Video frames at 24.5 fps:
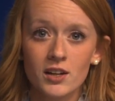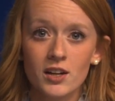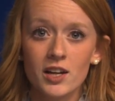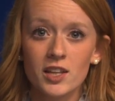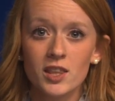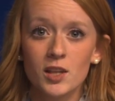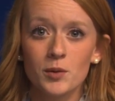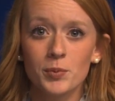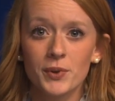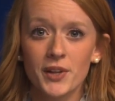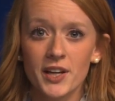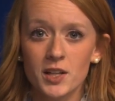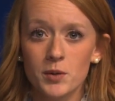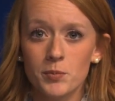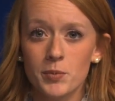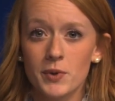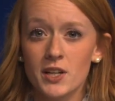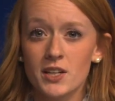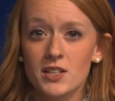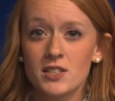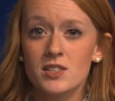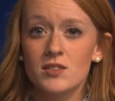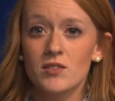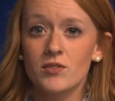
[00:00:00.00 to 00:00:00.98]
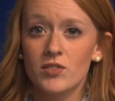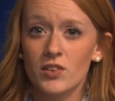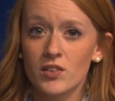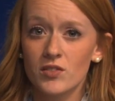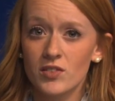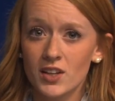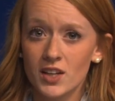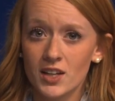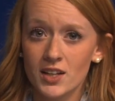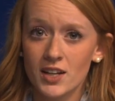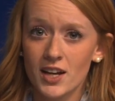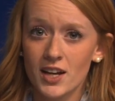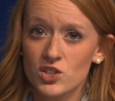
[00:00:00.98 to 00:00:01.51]
The play depicts
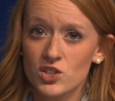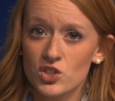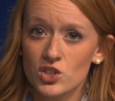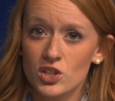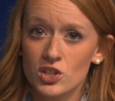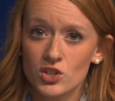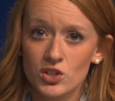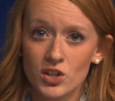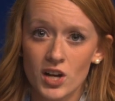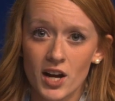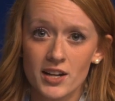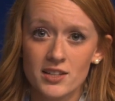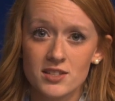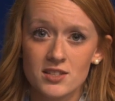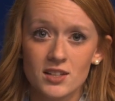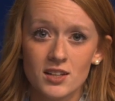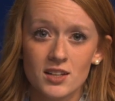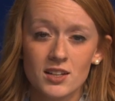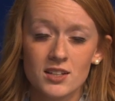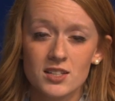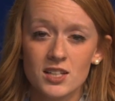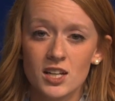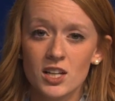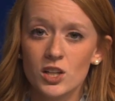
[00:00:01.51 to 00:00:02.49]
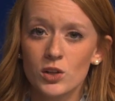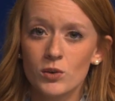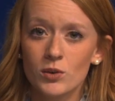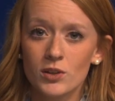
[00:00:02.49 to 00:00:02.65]
Vivian she tries to continue